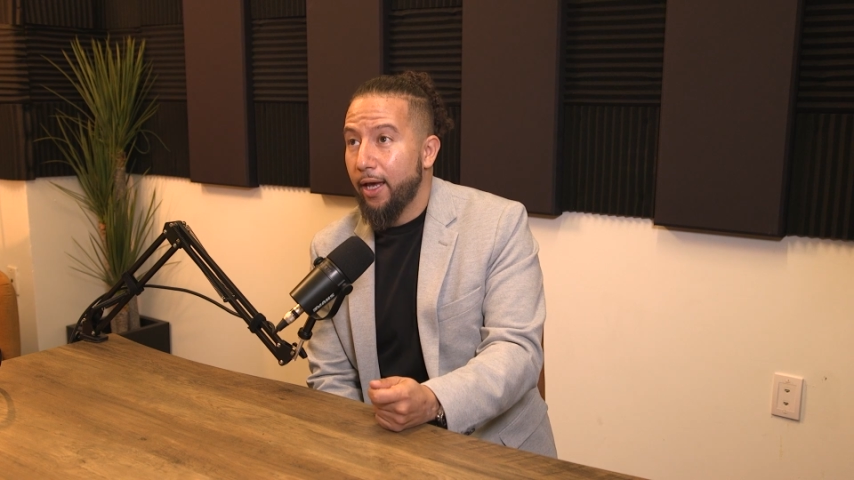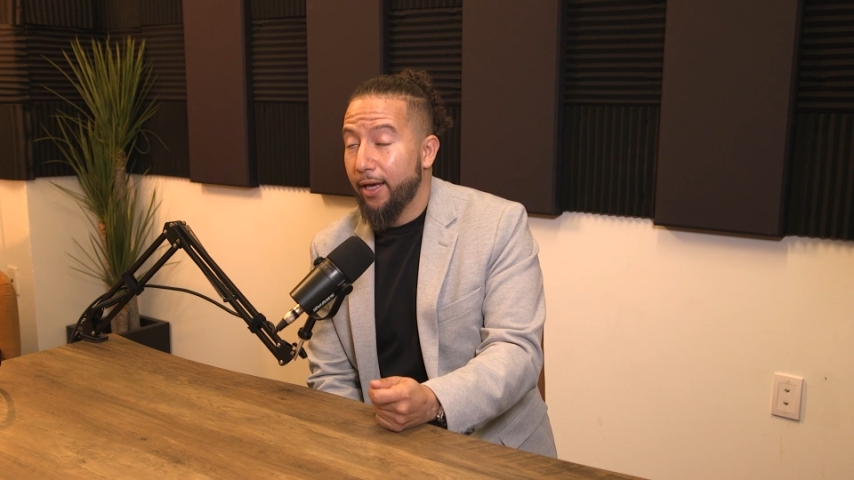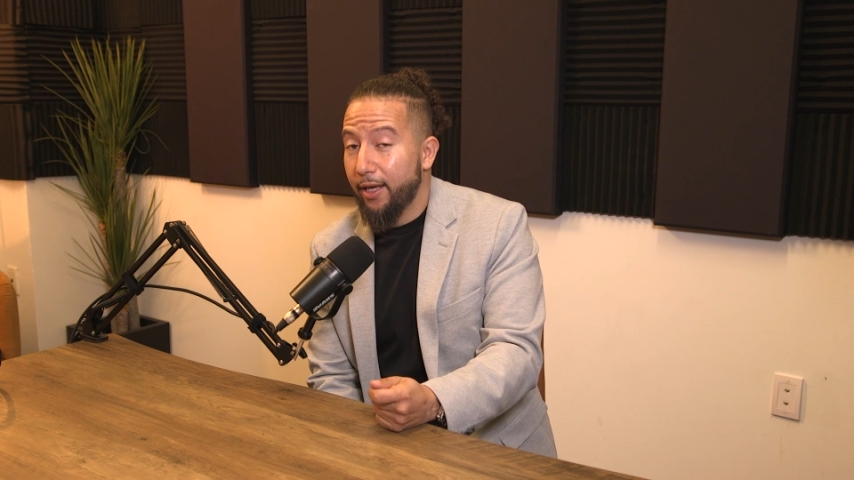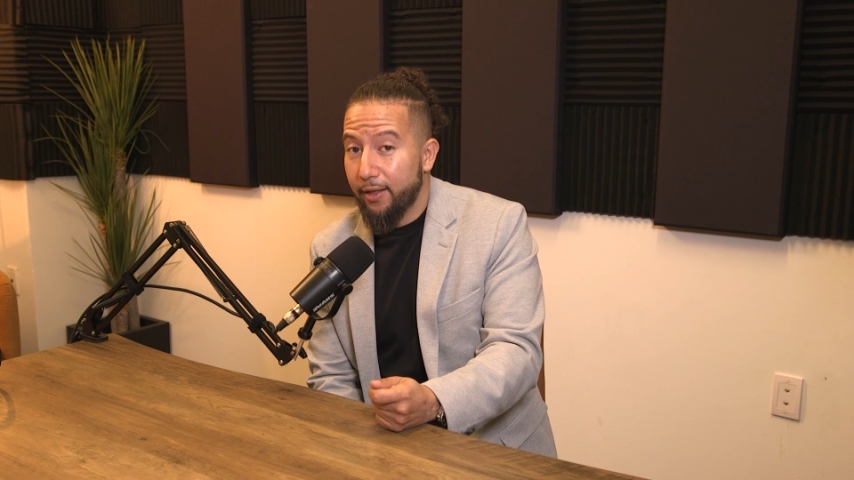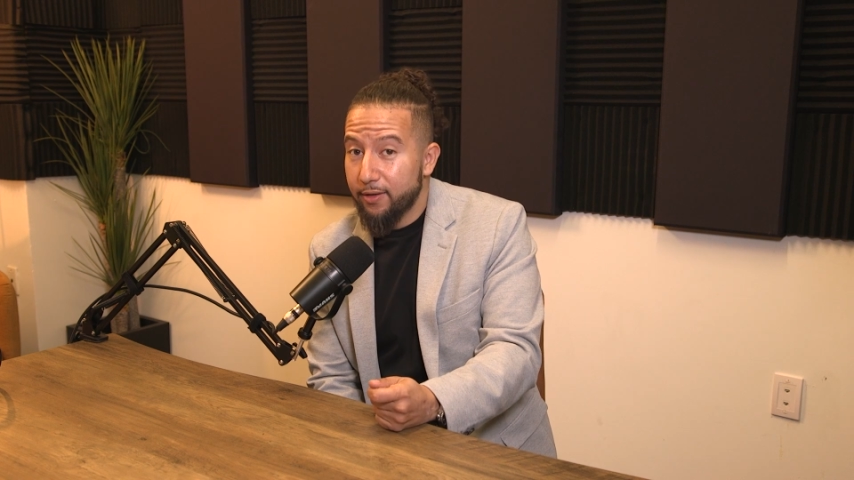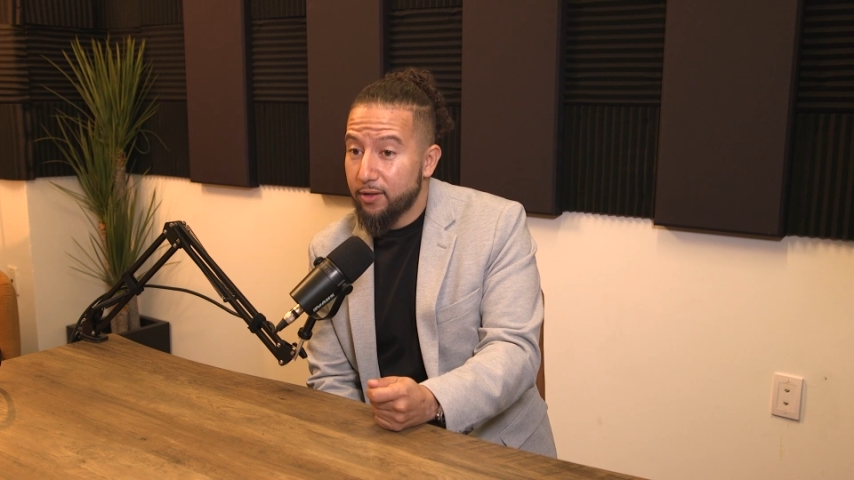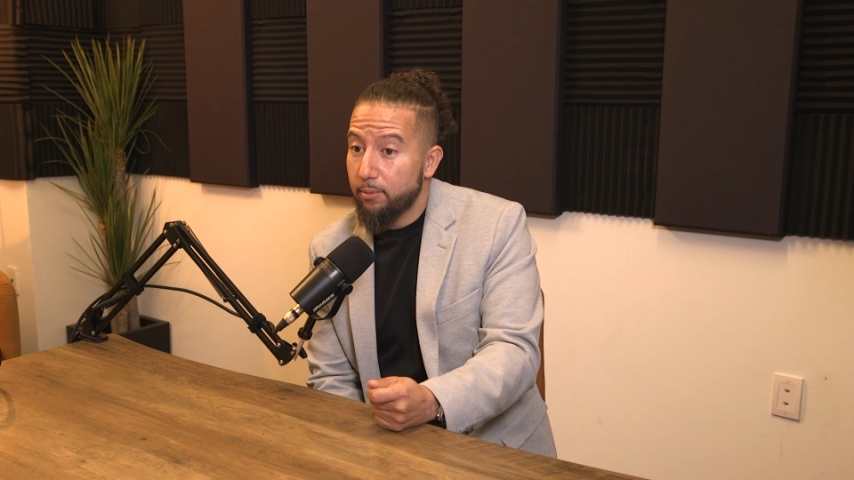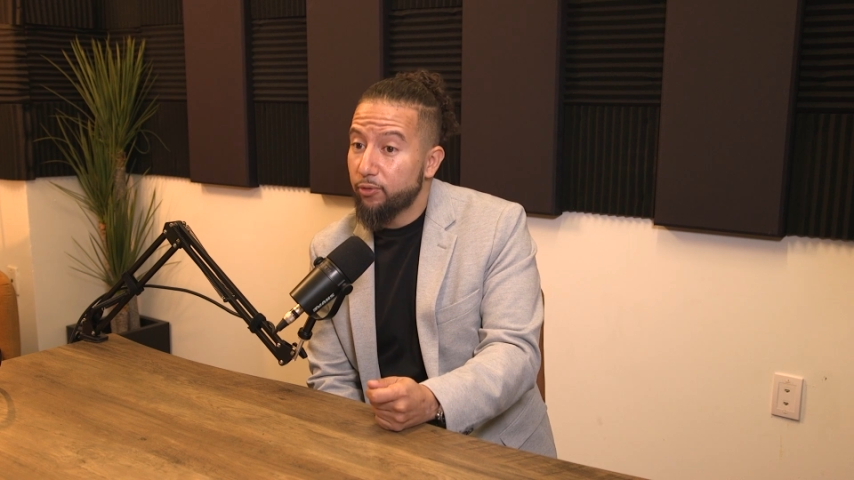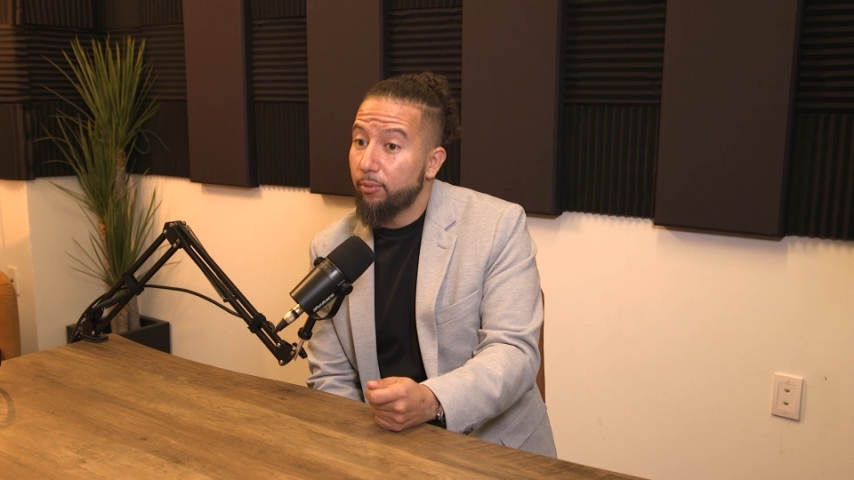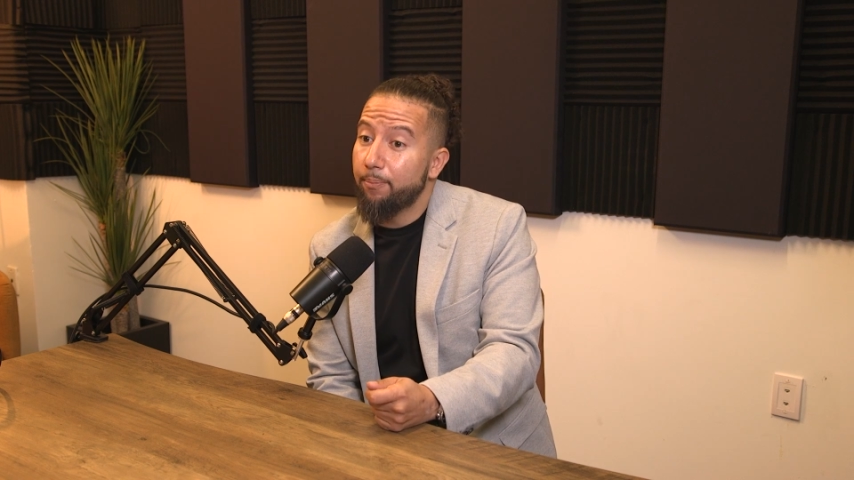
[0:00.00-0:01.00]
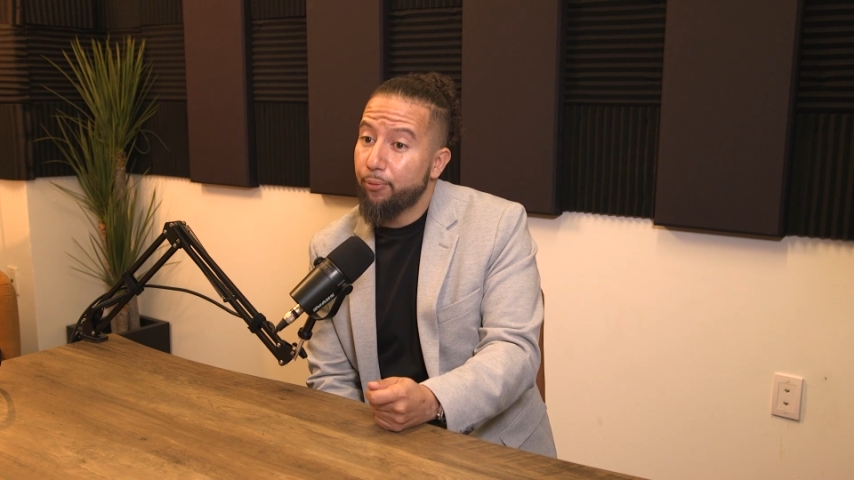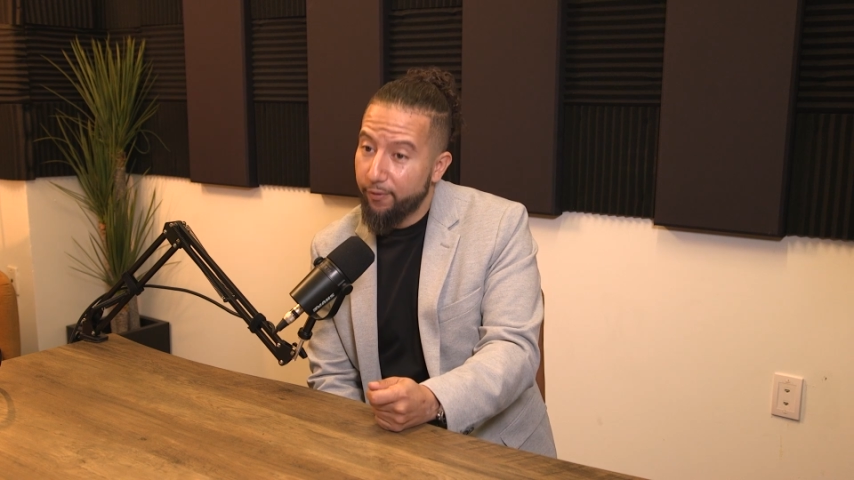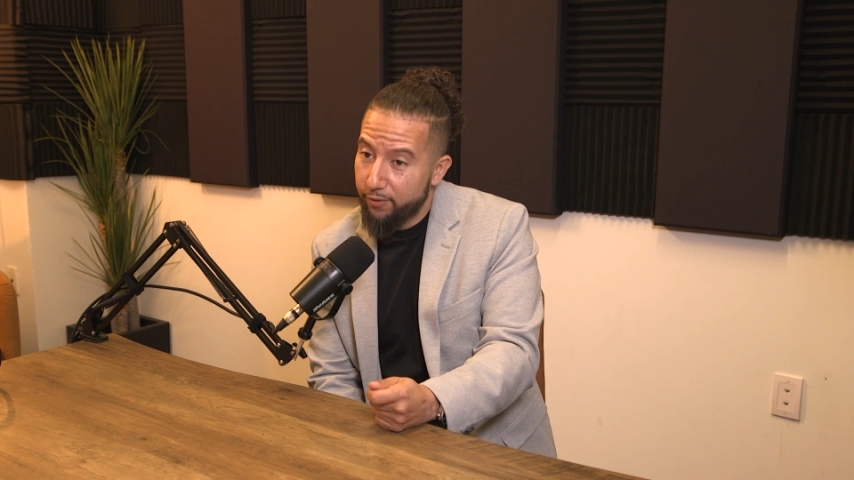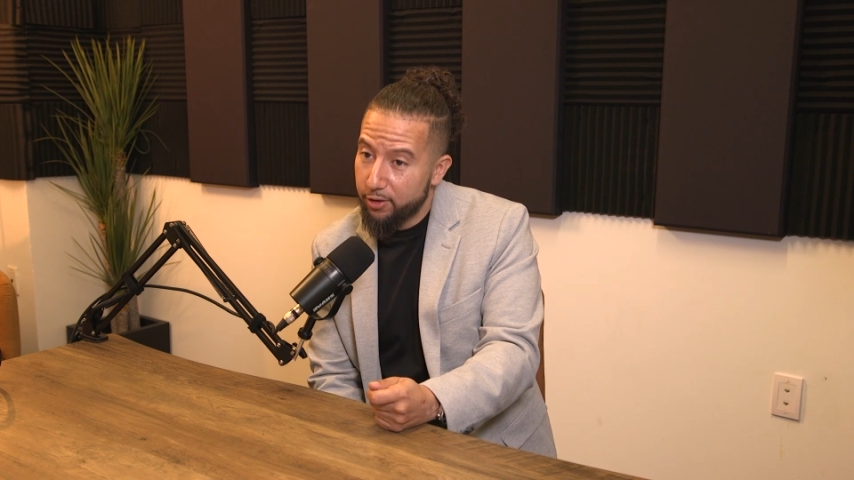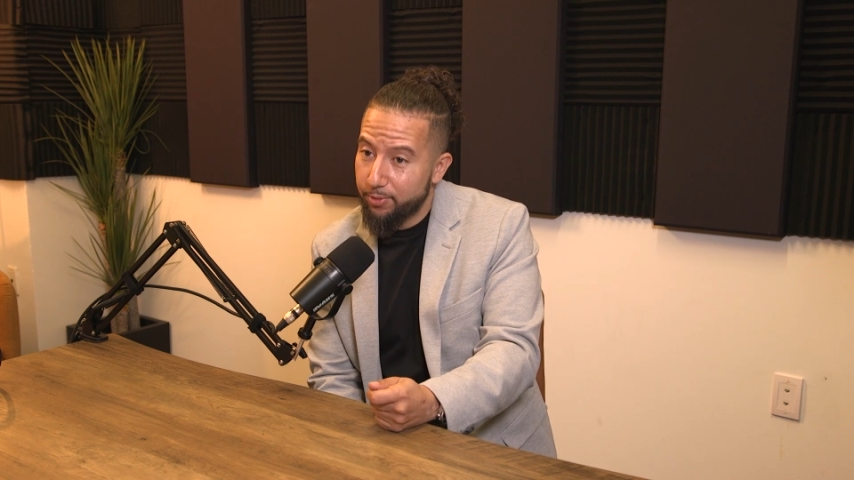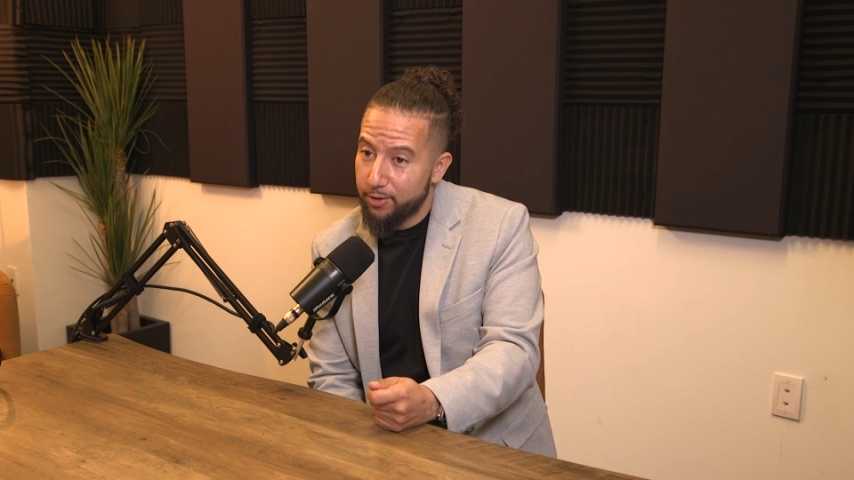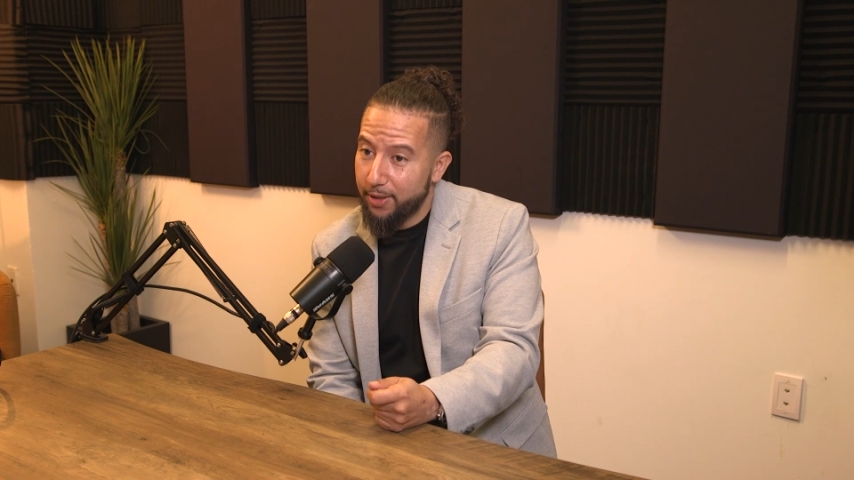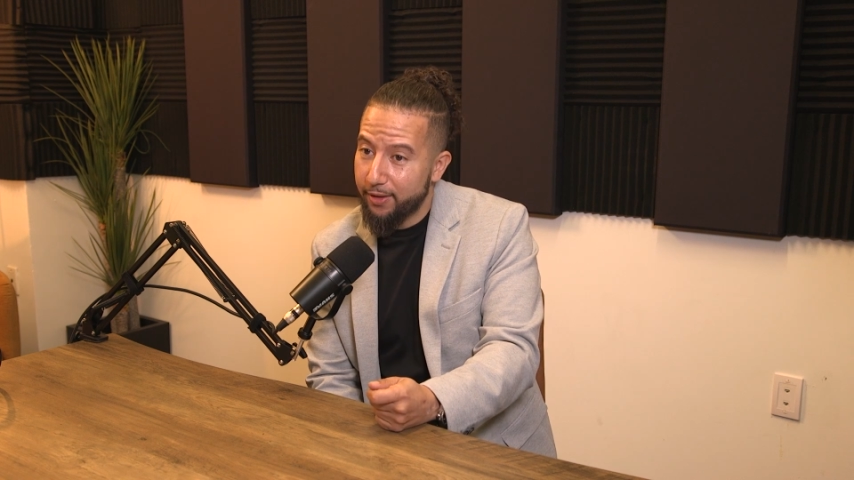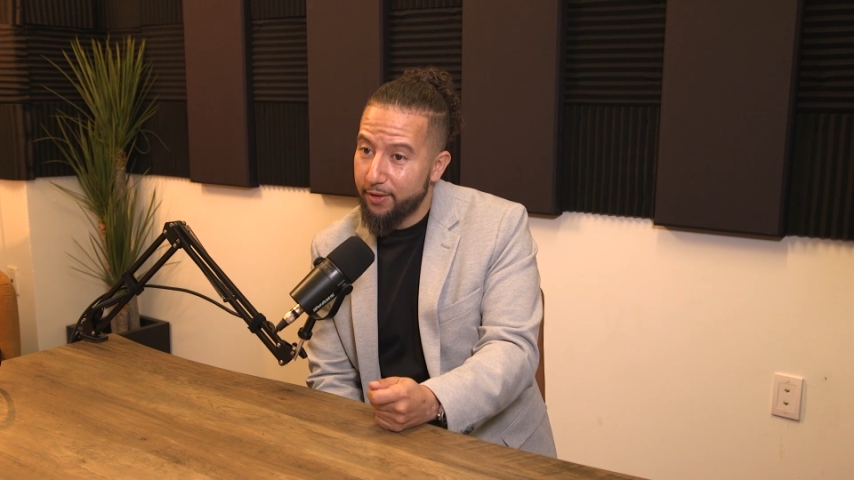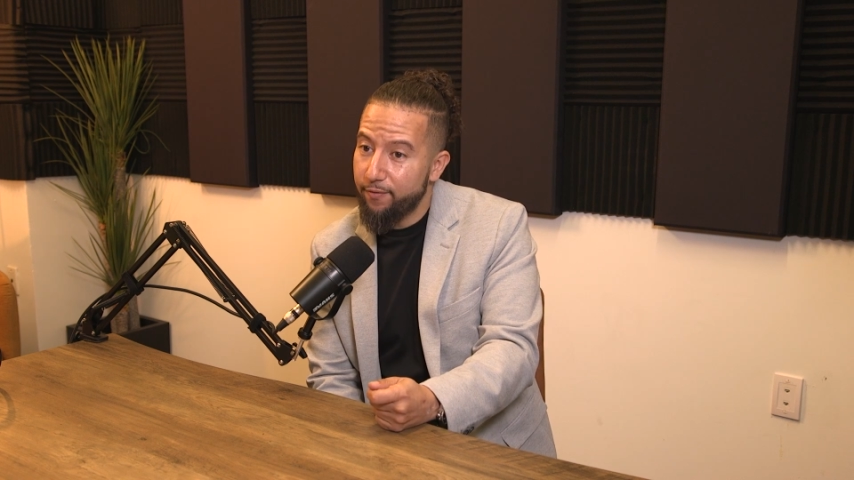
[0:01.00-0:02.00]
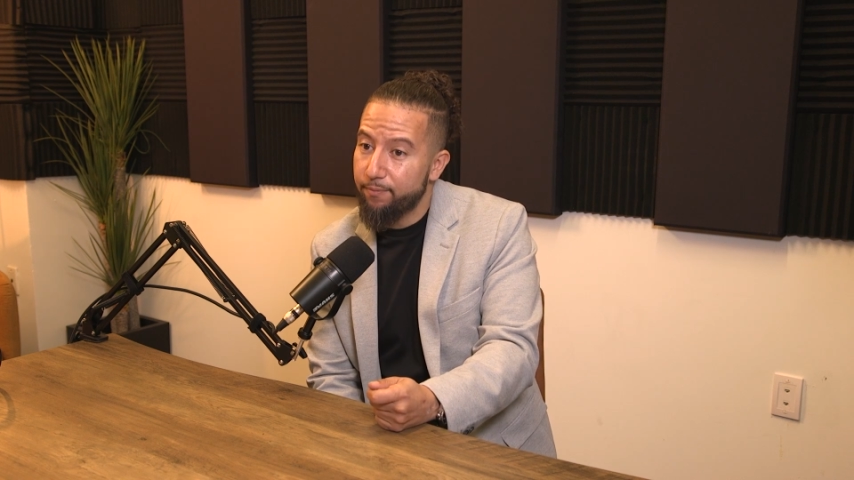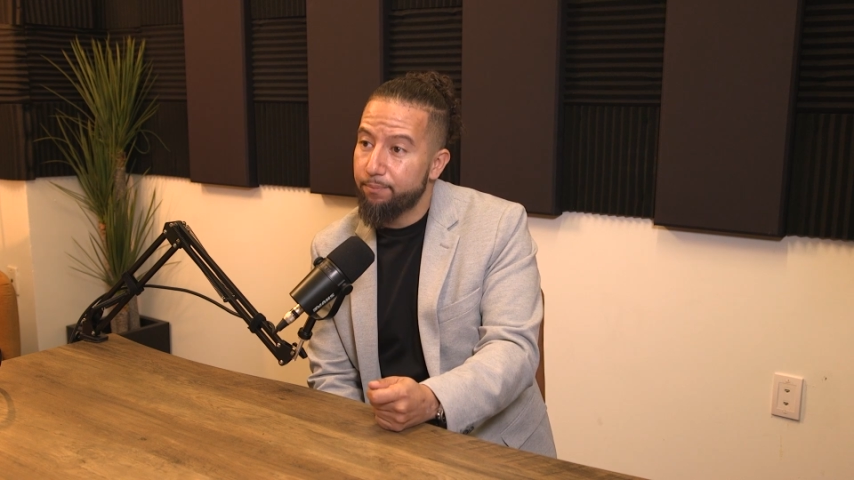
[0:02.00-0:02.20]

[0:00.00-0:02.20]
again, this comes from a privileged perspective,